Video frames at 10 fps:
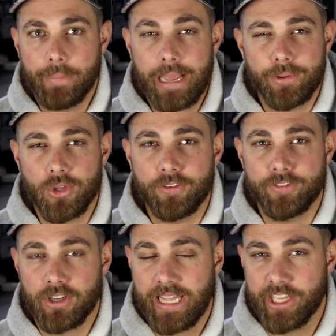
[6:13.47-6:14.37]
Maybe you
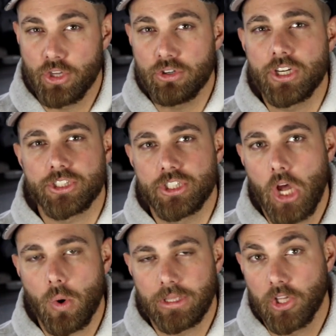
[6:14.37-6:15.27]
feel like you just
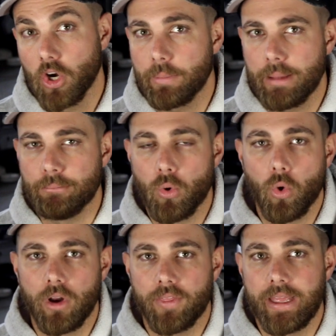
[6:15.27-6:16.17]
know a little bit
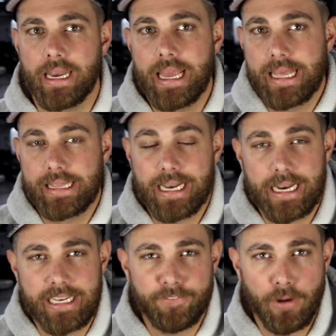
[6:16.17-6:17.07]
more than
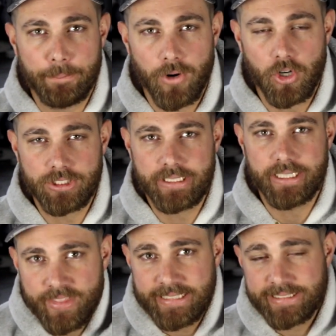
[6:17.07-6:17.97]
a different
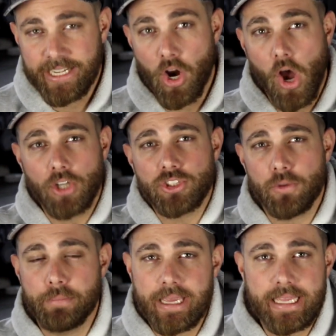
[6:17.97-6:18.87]
person. This can
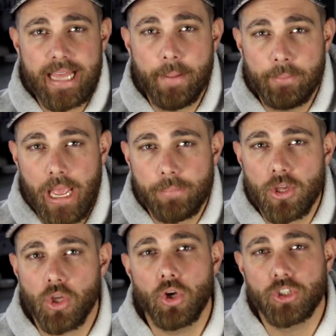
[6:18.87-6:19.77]
also be that maybe
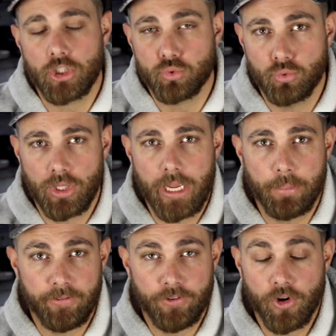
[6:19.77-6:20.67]
you just really
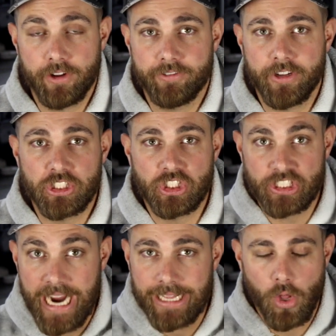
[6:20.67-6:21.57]
prefer to fish
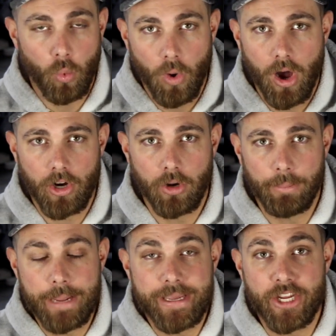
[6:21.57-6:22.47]
shallow water.
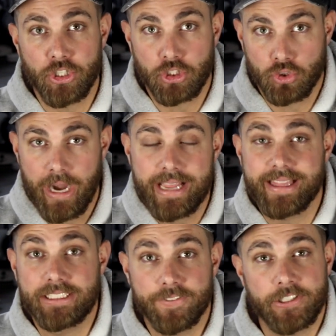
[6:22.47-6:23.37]
Maybe your
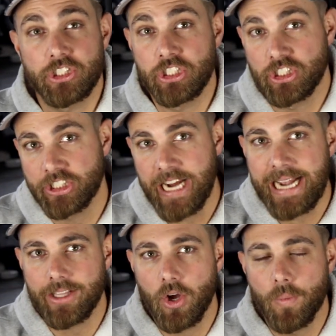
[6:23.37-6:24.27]
strength is fishing
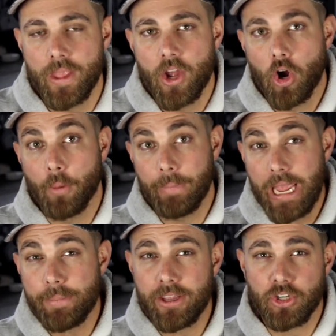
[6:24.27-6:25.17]
shallow, or
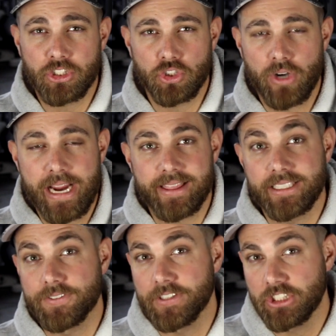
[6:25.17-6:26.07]
maybe your strength
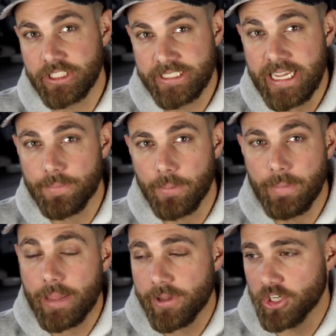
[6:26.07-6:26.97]
is fishing deep.
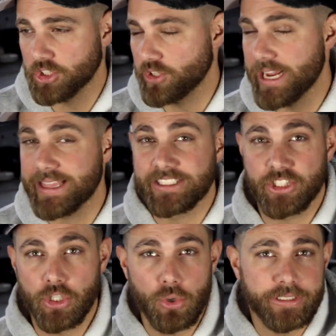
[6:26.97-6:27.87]
Maybe your strength
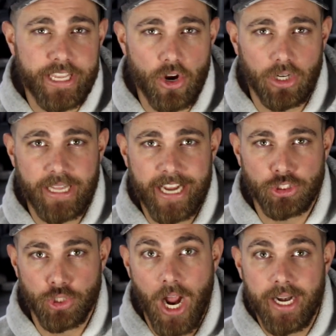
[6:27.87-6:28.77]
is using your
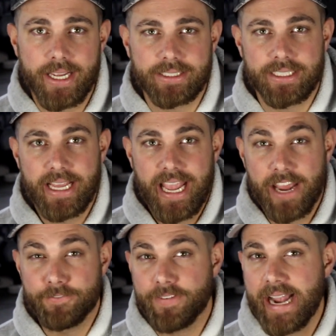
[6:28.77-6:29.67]
electronics
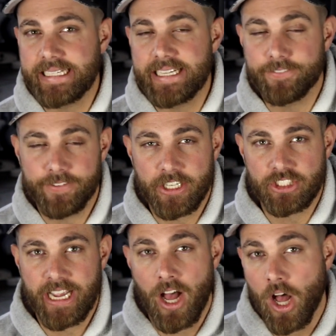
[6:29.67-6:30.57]
and finding
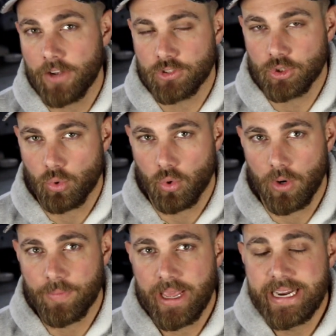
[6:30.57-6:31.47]
fish
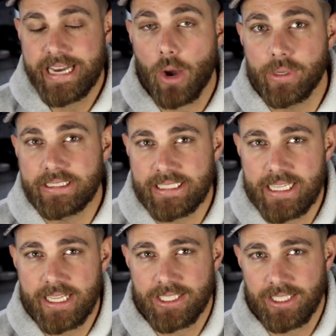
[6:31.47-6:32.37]
offshore. Now, we
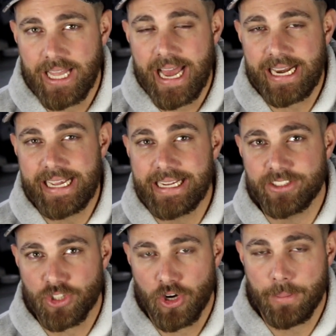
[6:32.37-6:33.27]
see this a lot
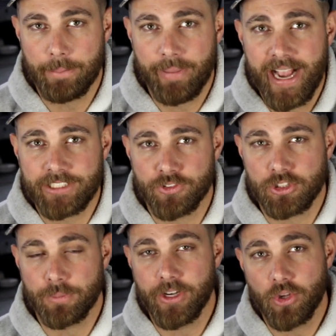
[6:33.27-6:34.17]
in tournament bass
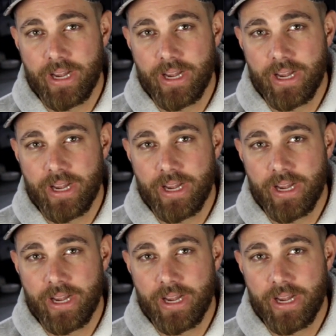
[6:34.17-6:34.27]
fishermen.